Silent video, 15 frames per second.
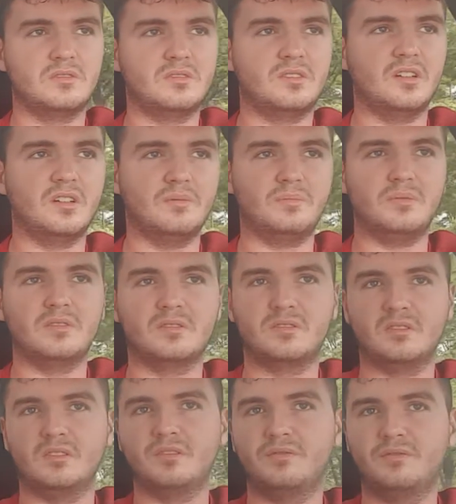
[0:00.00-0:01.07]
Set up as
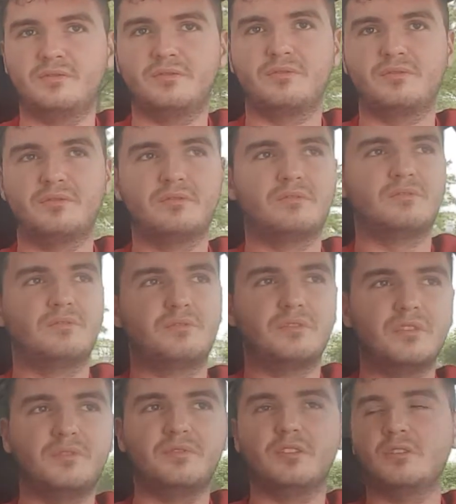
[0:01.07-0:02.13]
a
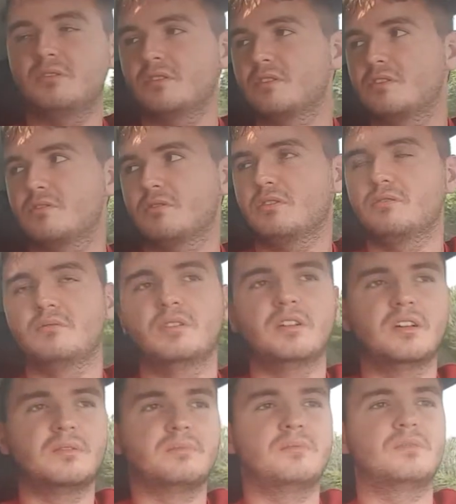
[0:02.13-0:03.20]
free-flowing short
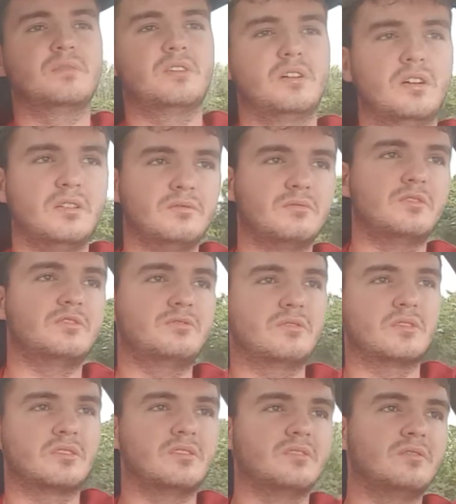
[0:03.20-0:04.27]
ram,
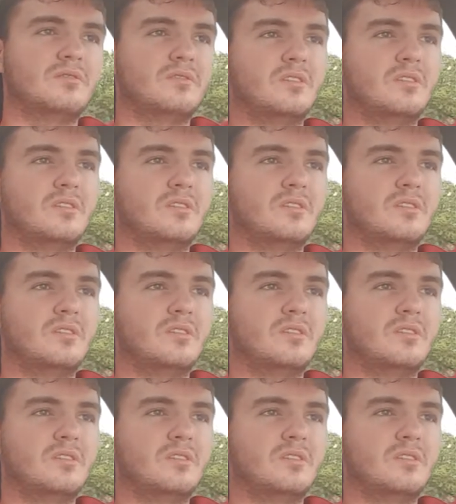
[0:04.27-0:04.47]
unrestricted.